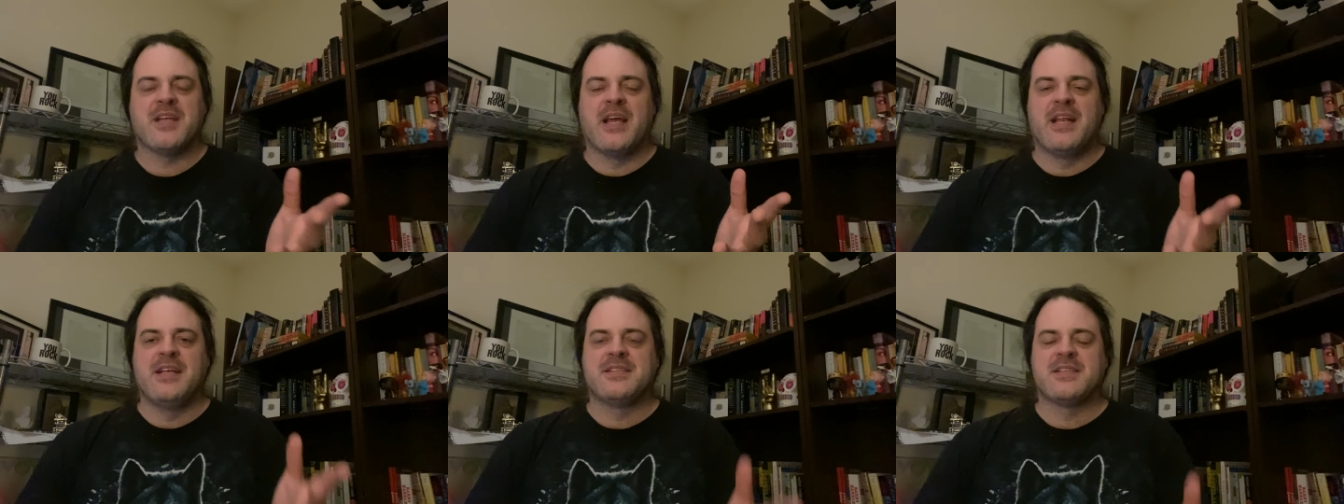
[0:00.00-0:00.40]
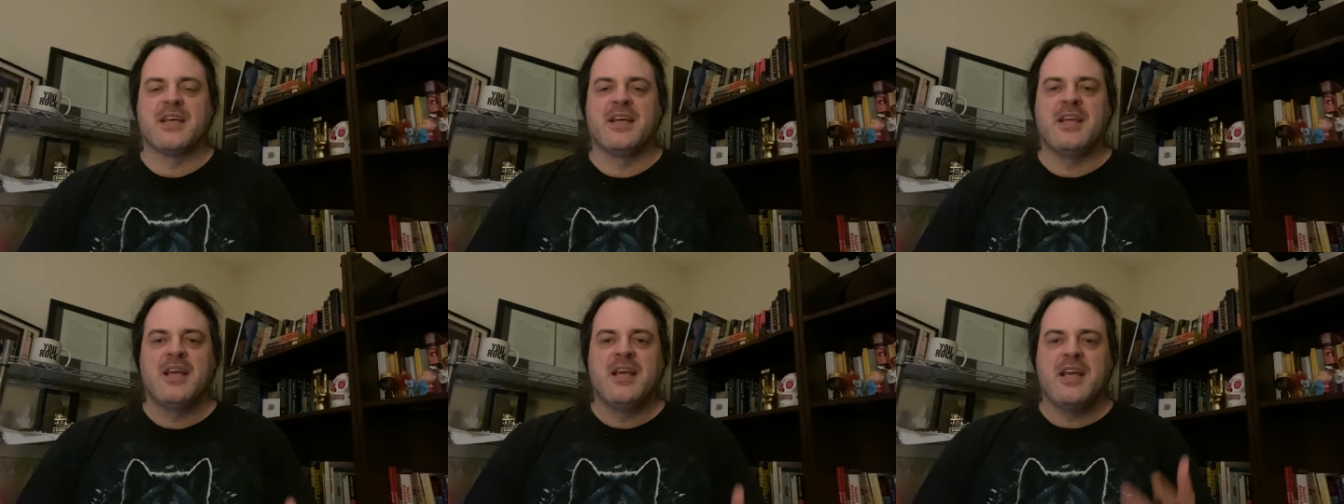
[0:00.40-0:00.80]
And it's
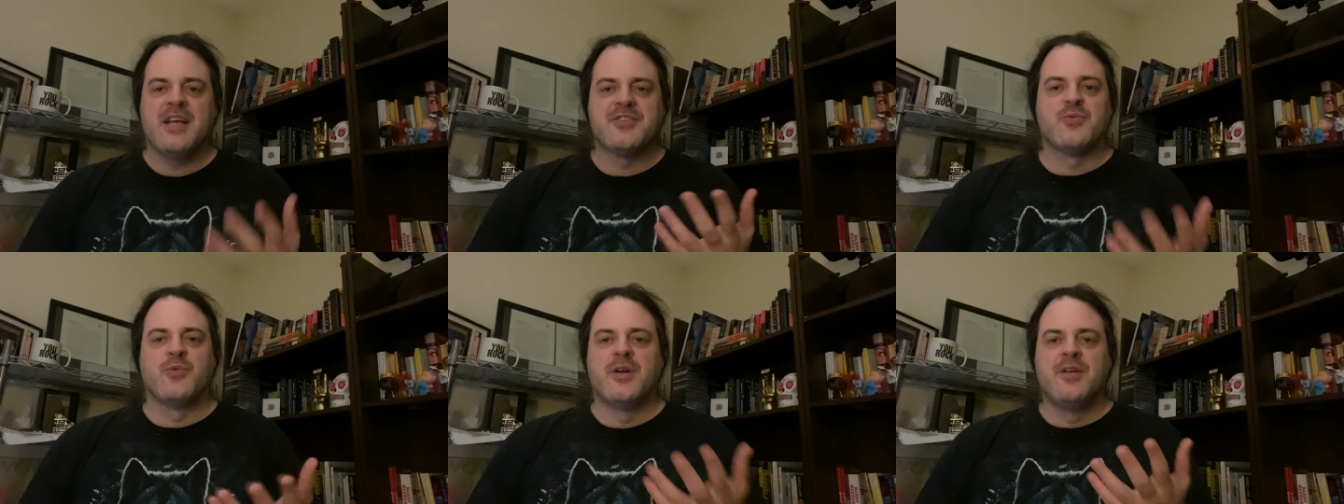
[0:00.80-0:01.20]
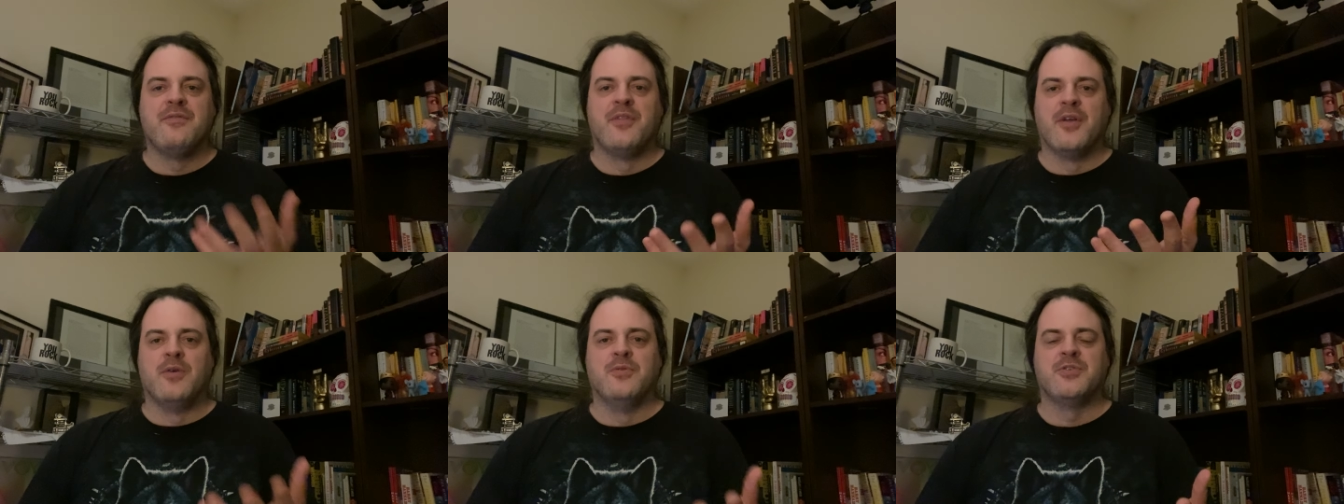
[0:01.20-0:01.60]
like, it's one of
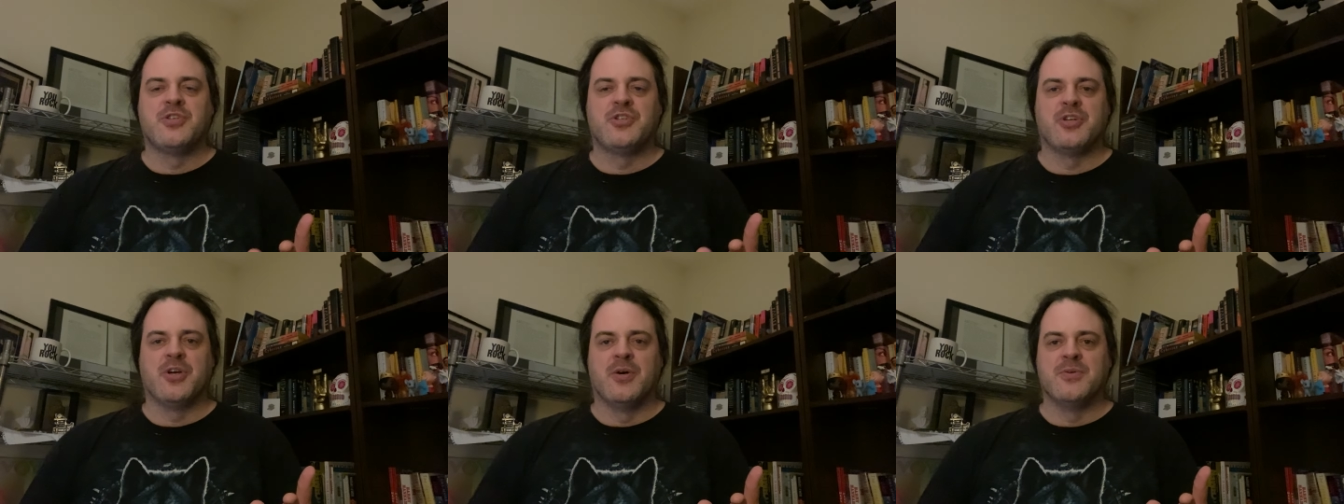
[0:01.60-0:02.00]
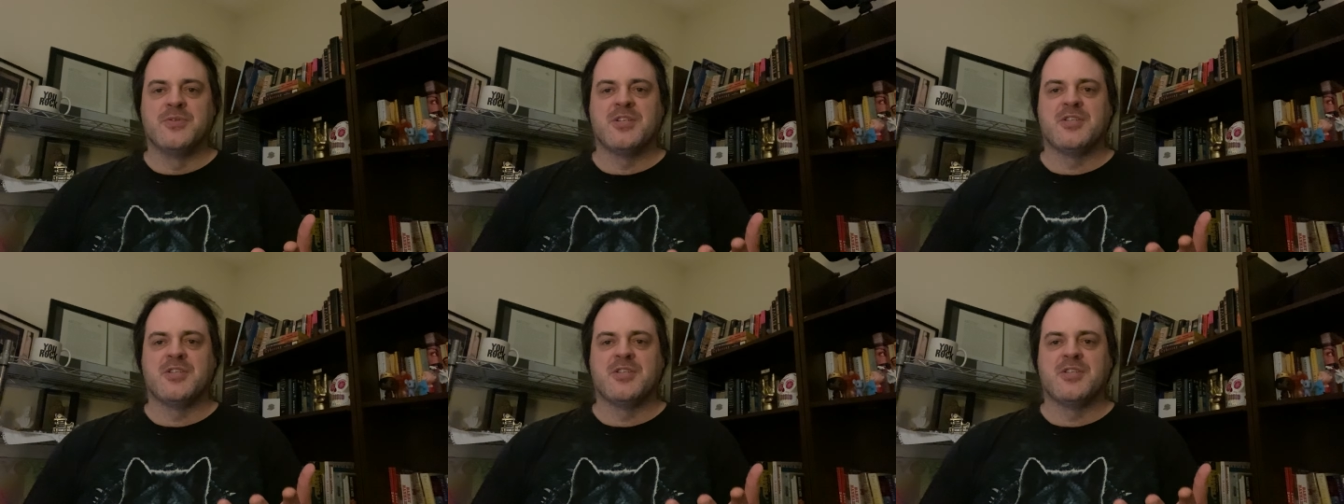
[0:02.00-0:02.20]
those shows.